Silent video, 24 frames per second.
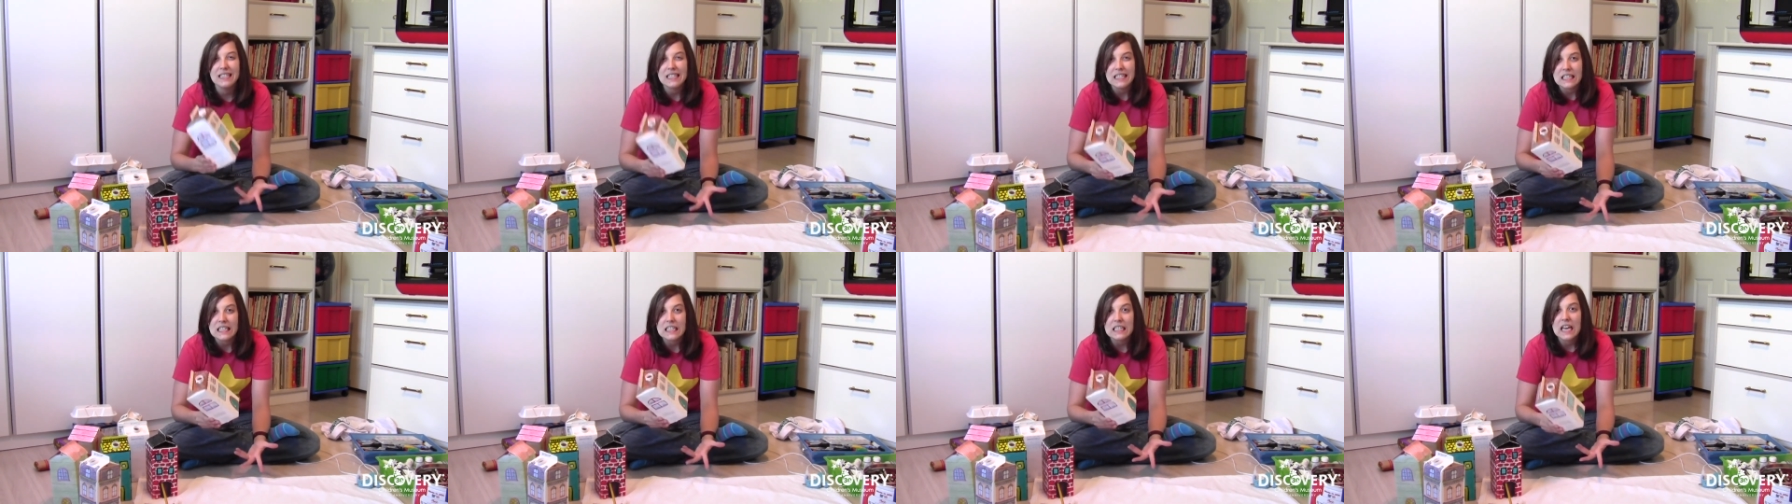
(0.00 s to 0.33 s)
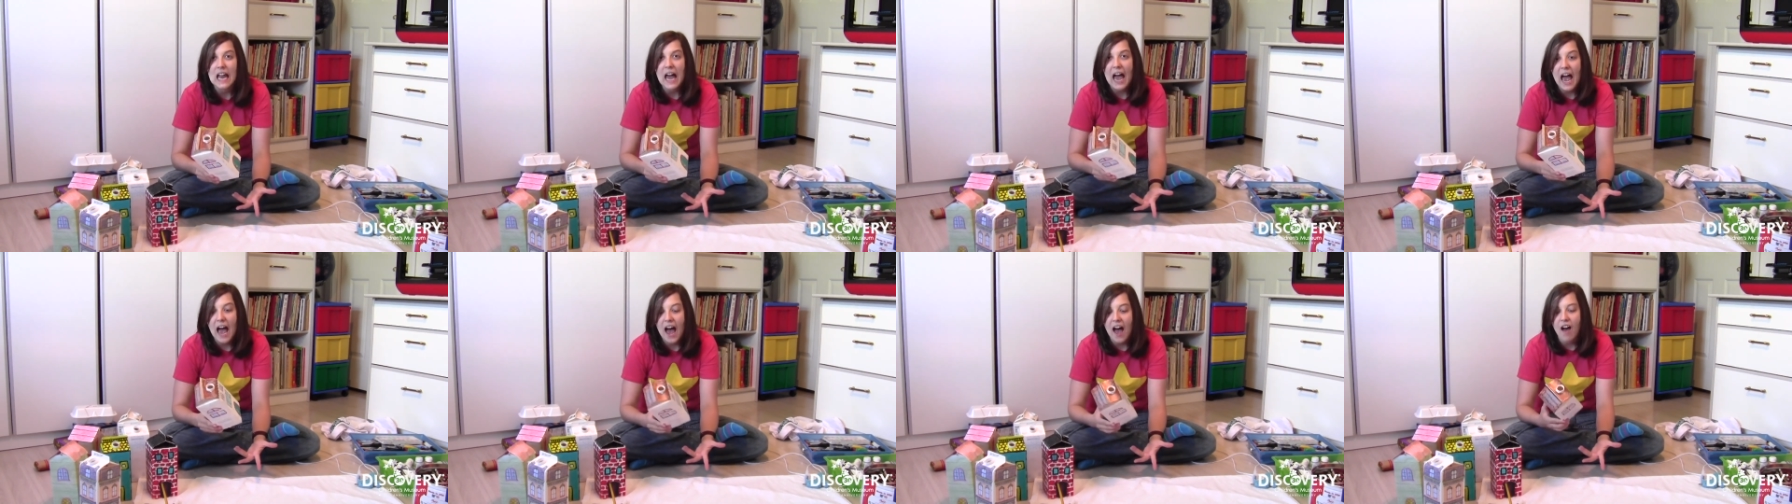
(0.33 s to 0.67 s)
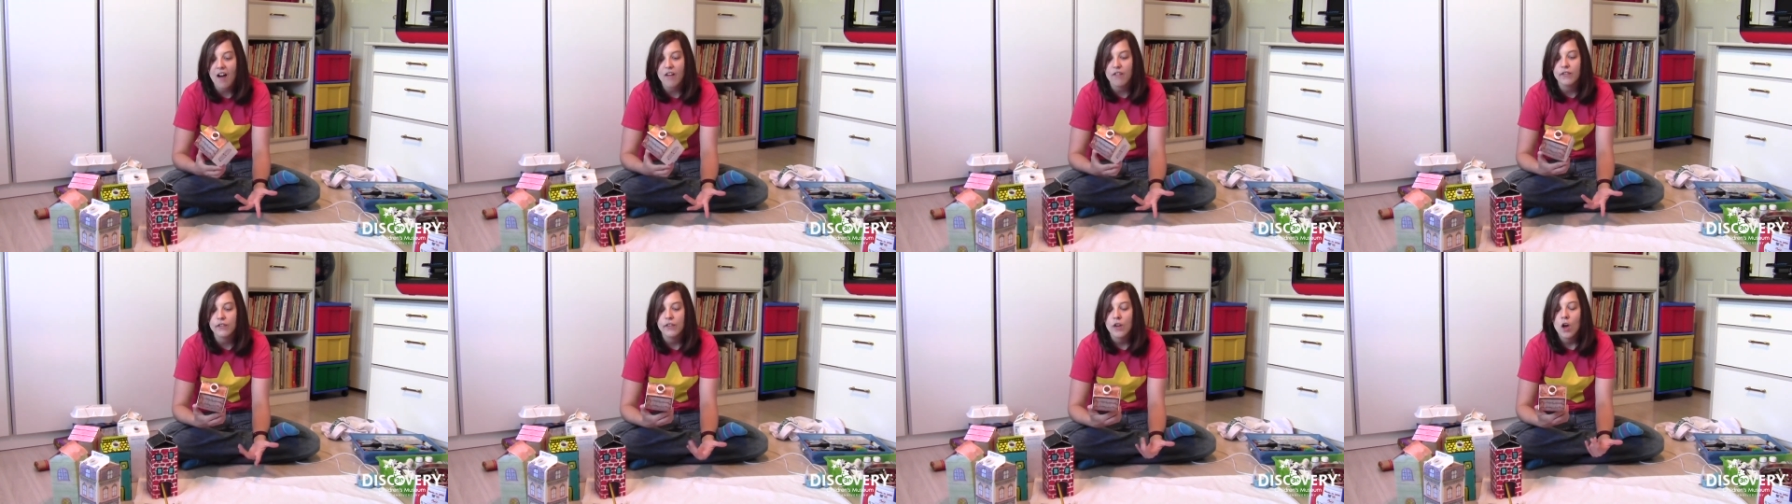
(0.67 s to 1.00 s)
didn't
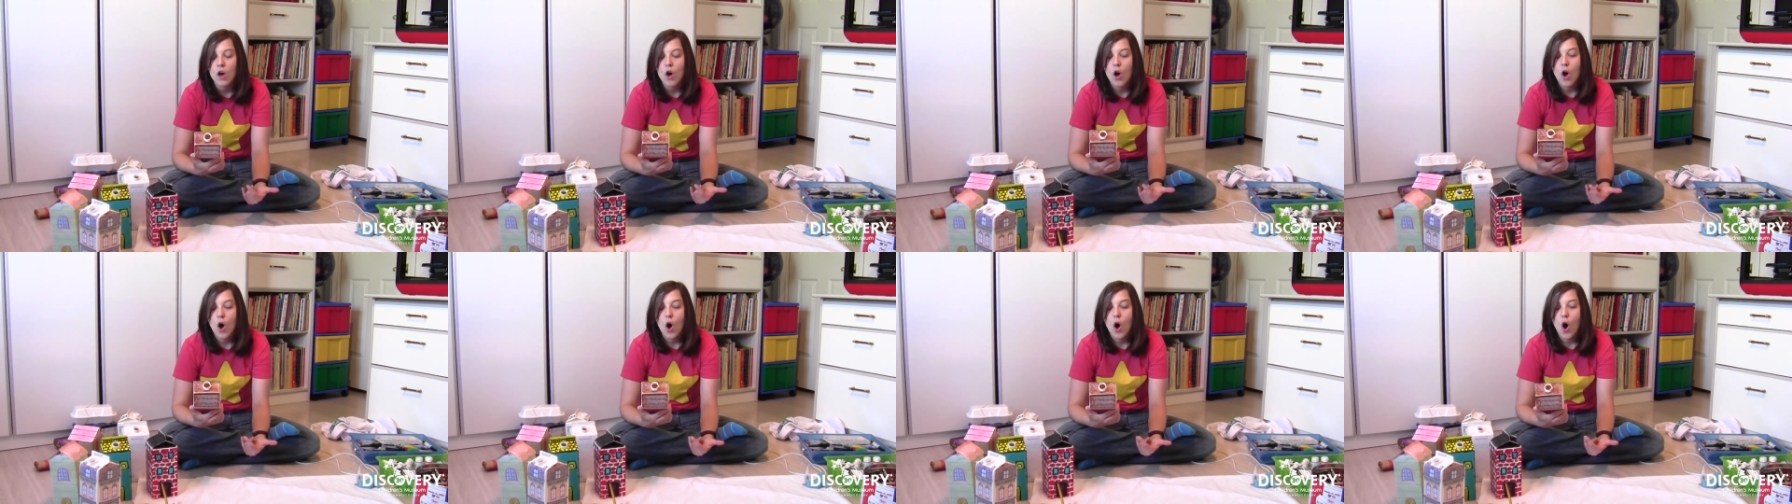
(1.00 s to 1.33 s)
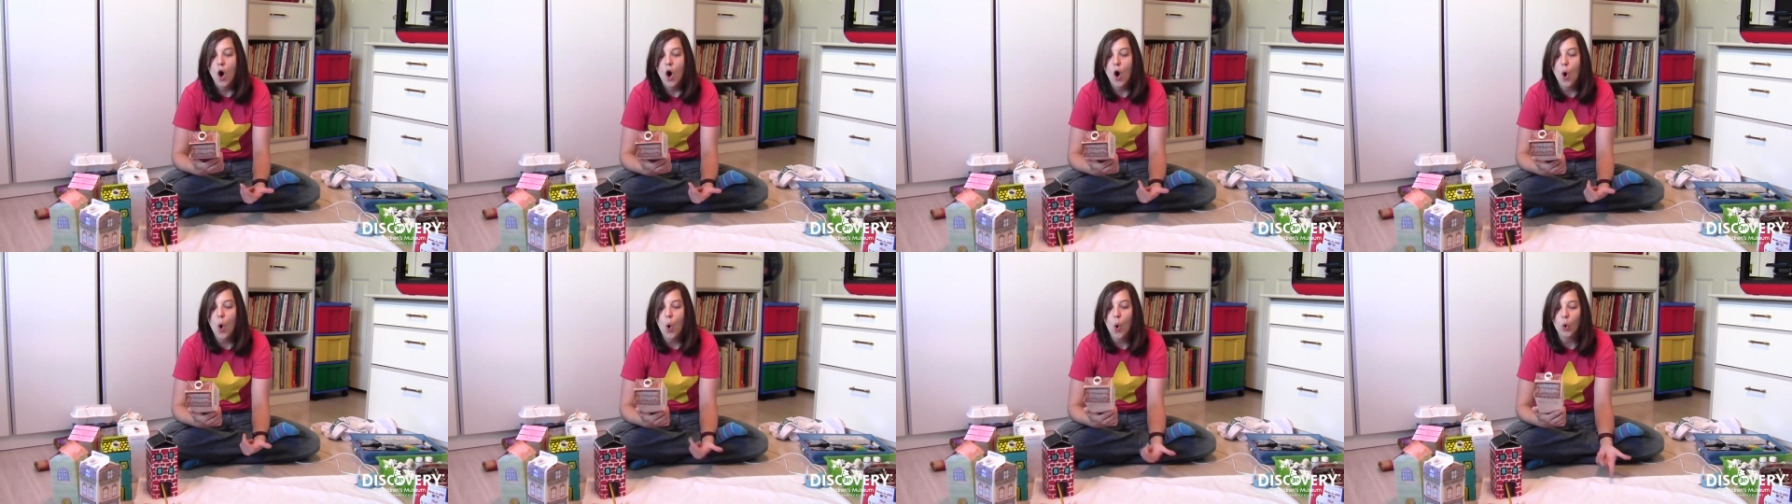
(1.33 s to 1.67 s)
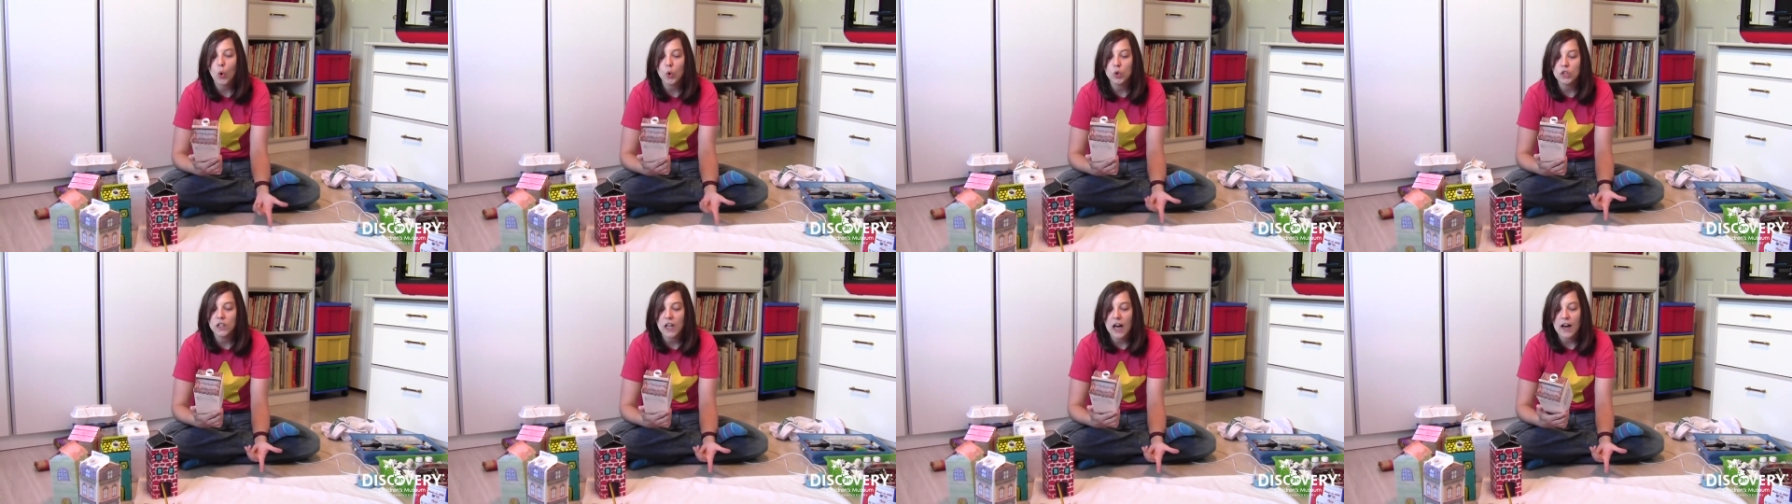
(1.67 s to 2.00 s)
have a
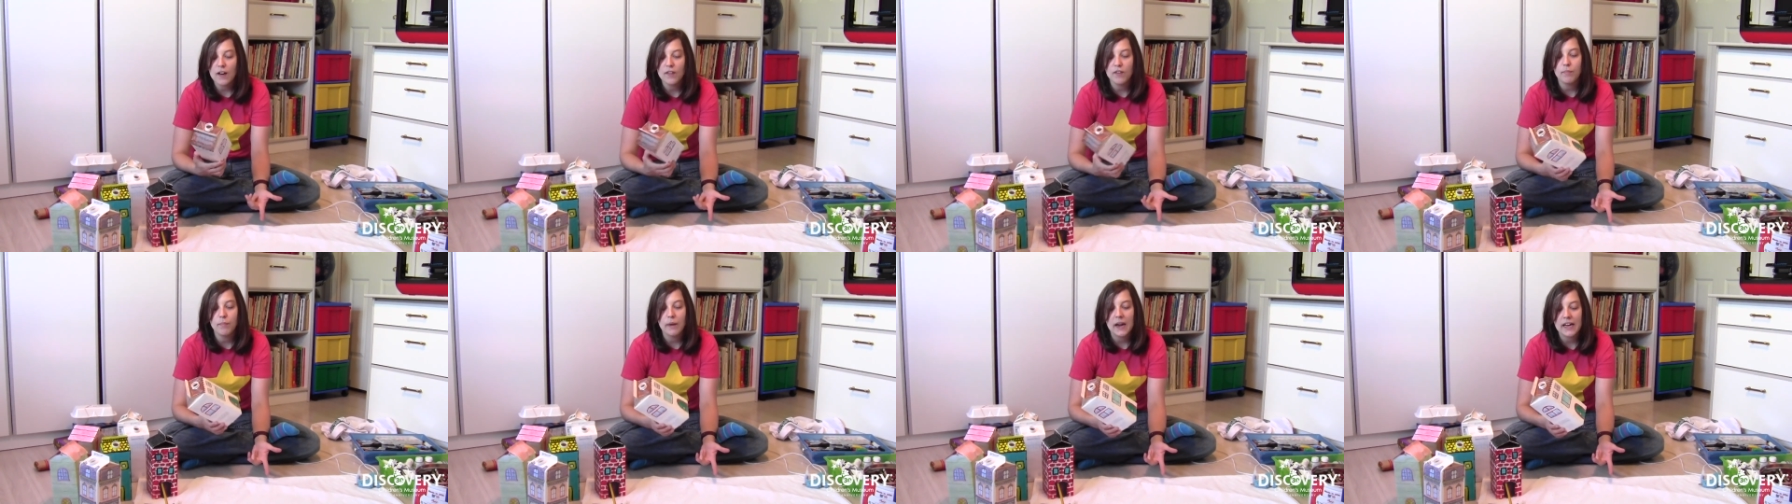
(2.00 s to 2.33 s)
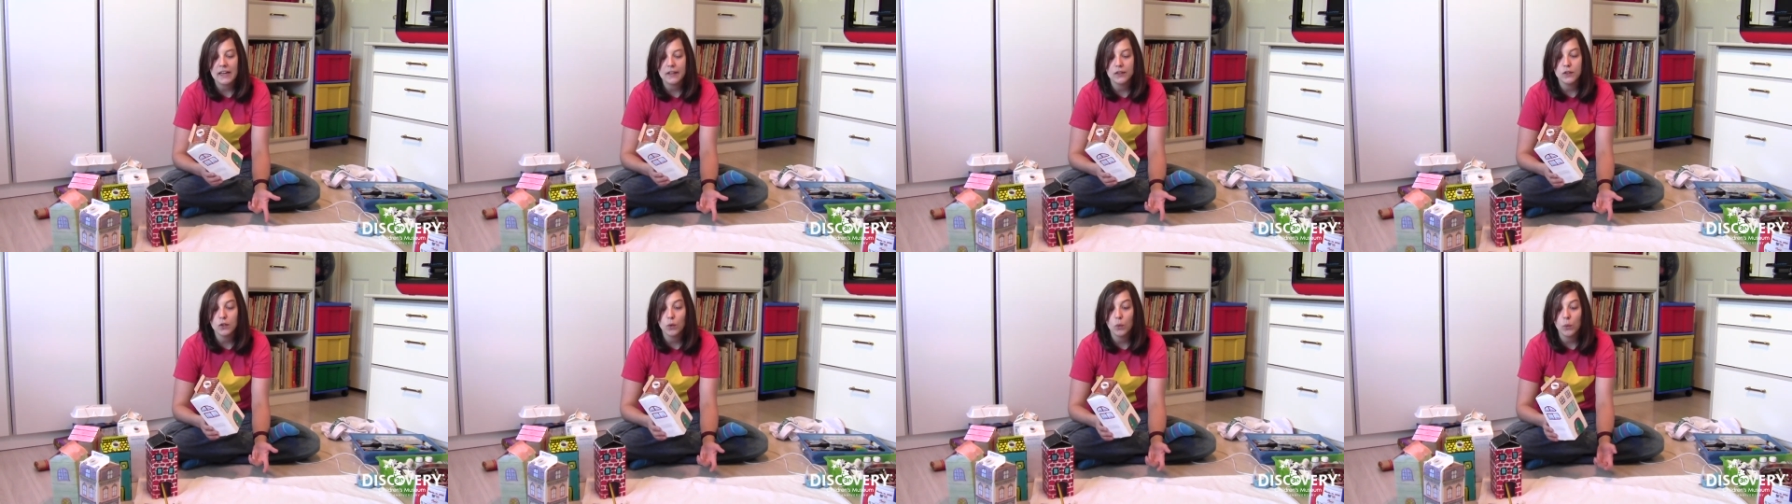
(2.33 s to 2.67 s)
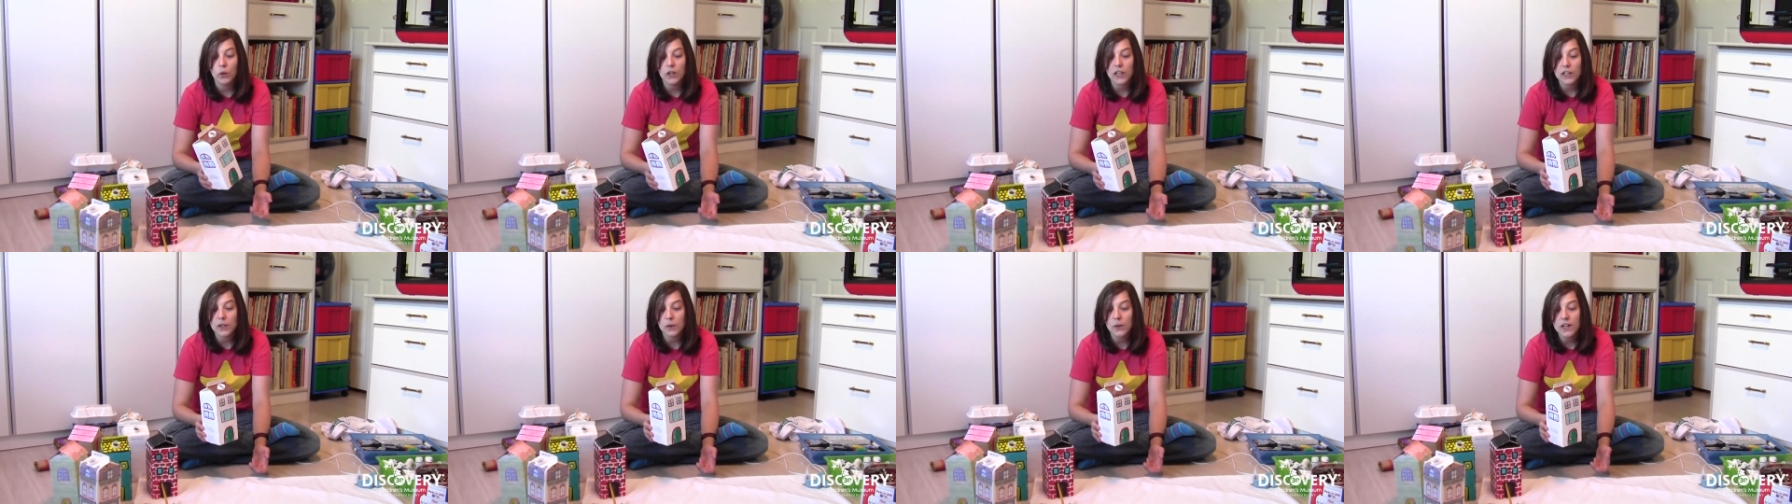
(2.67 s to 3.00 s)
whole lot of paint to
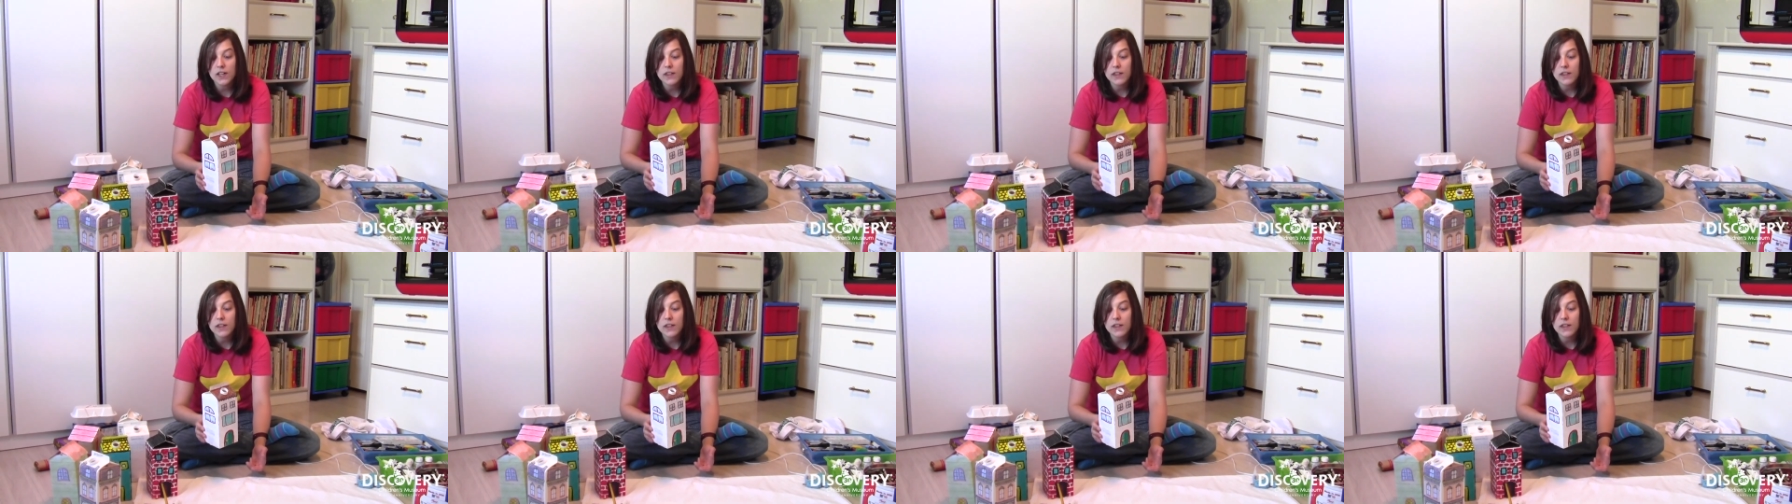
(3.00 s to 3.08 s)
work